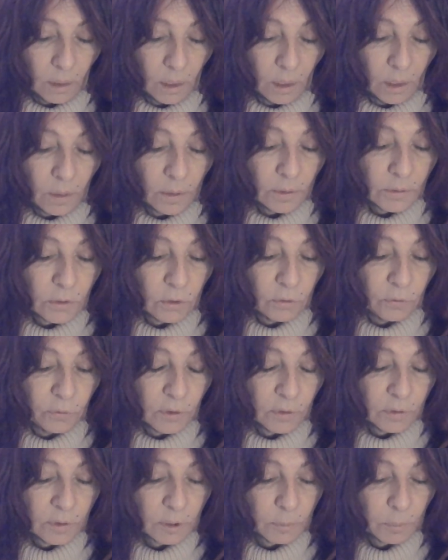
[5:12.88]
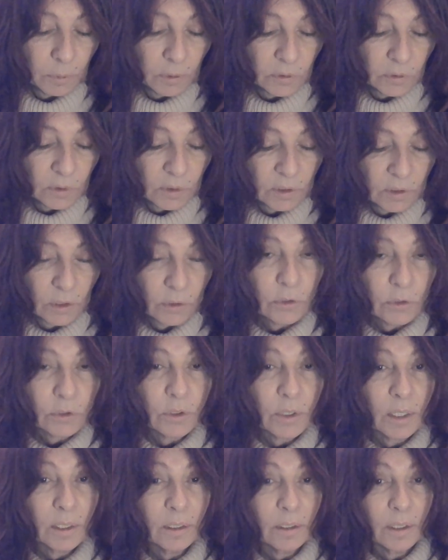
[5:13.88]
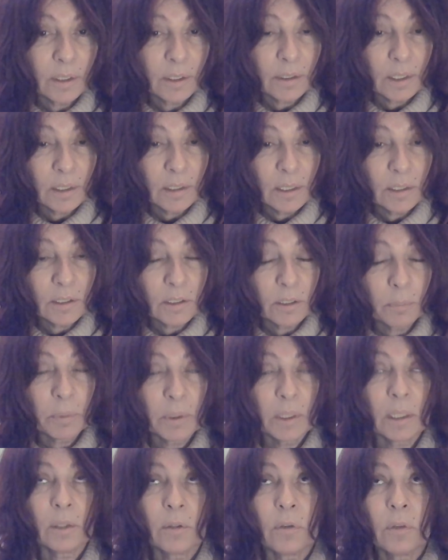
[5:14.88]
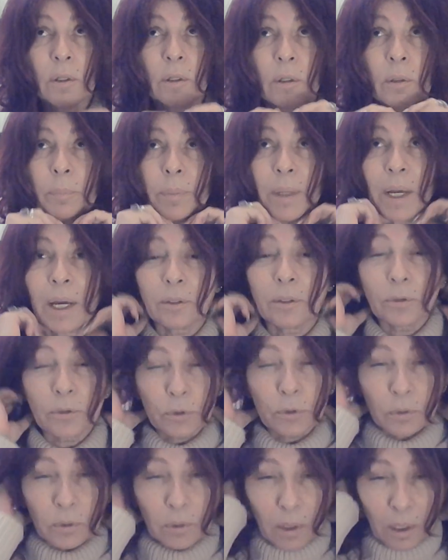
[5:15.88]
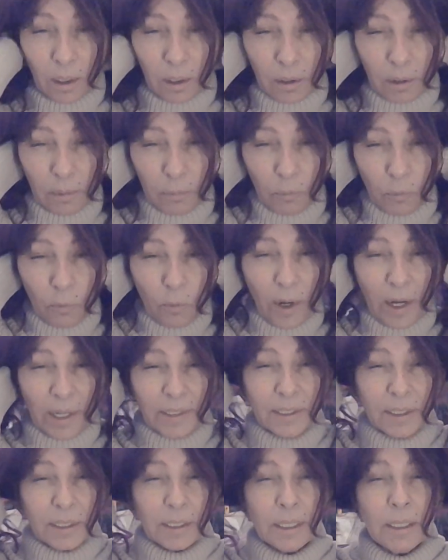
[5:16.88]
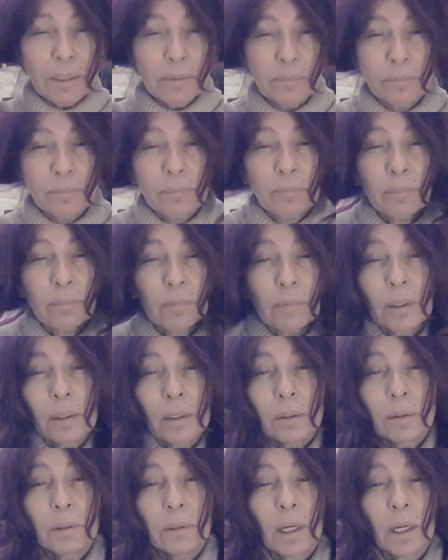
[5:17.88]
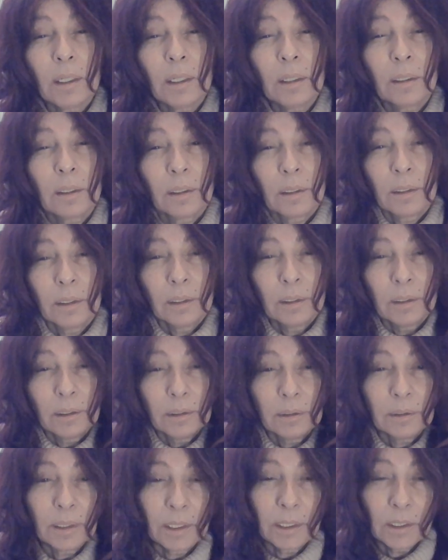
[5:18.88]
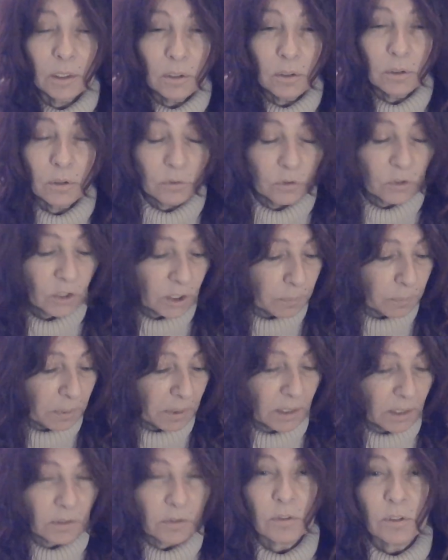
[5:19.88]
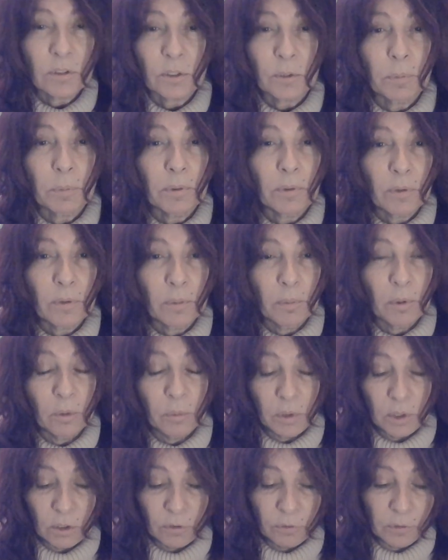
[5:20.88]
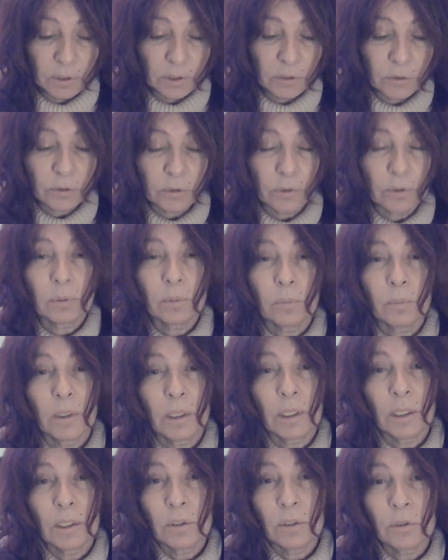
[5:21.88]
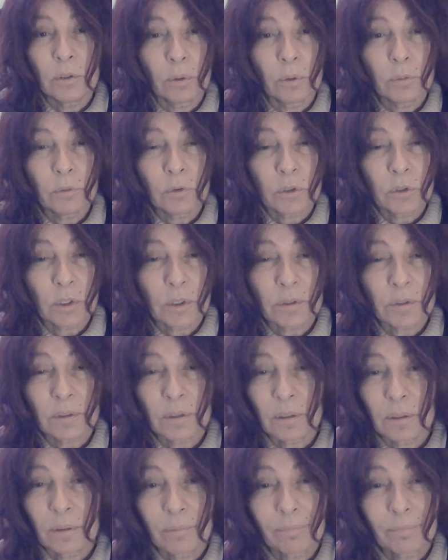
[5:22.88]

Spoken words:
I also feel this person is understanding that they need to pick their battles wisely. Okay? Like, you know, just because of the spur of the moment you feel a certain way, you don't just